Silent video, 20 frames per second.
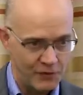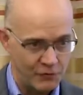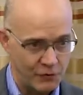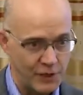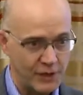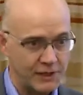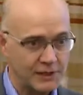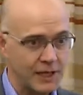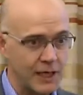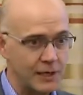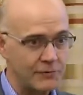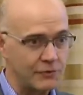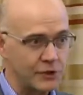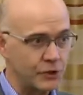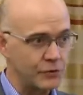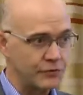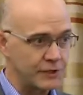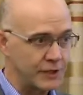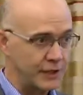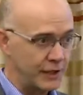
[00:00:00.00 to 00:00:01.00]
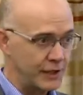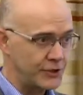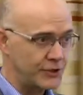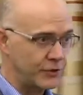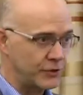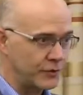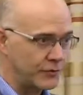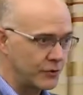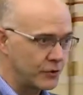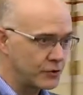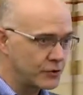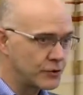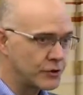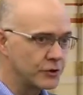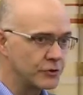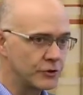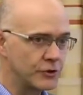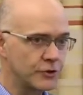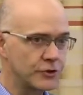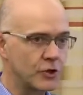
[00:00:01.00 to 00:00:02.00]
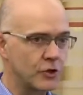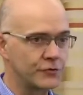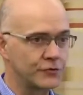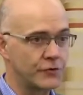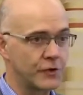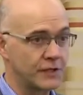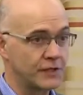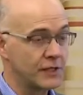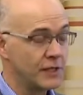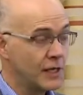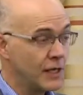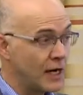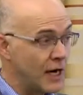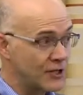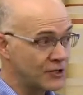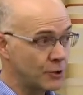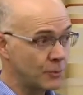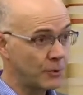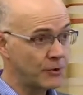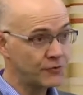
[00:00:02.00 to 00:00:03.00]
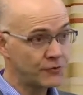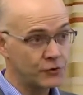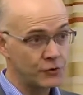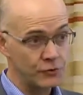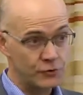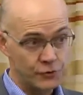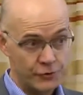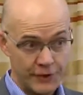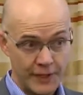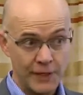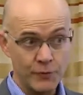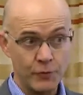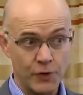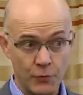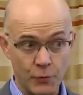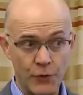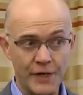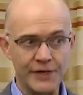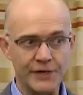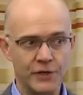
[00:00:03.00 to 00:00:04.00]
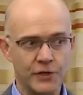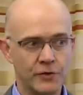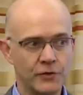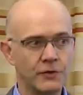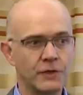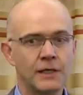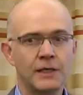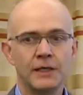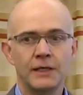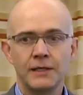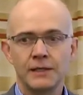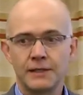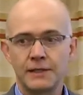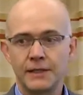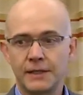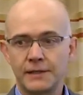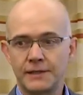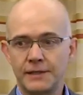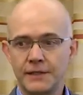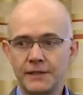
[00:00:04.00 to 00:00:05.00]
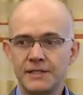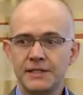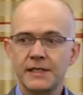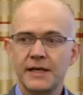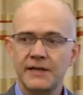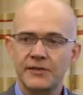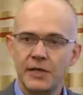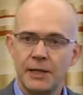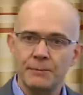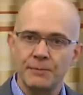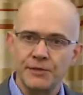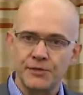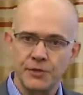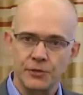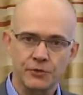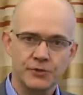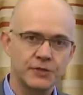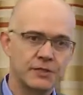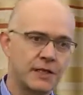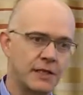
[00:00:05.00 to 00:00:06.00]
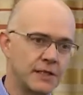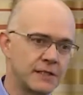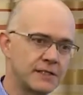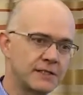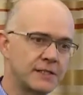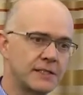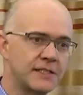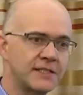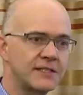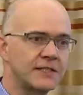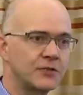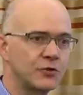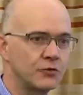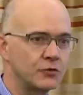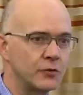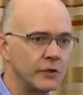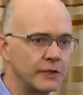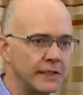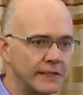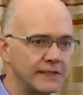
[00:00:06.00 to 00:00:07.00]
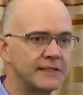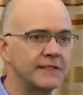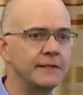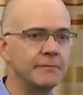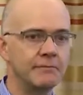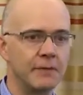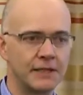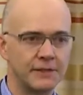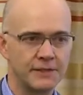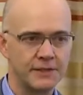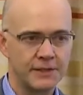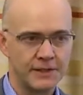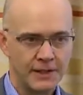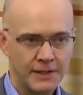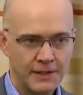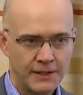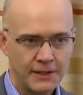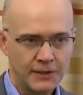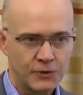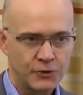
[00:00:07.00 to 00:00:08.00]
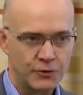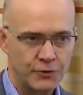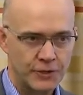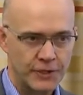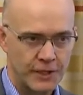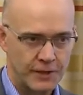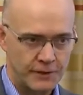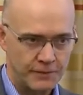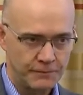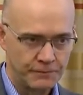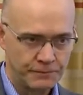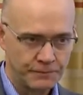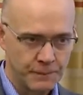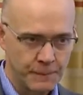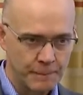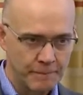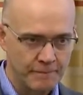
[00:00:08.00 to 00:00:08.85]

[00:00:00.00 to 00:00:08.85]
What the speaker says: real-time reconciliation of these contracts. As opposed to today, where we know that these care episodes take 6 to 18 months to settle,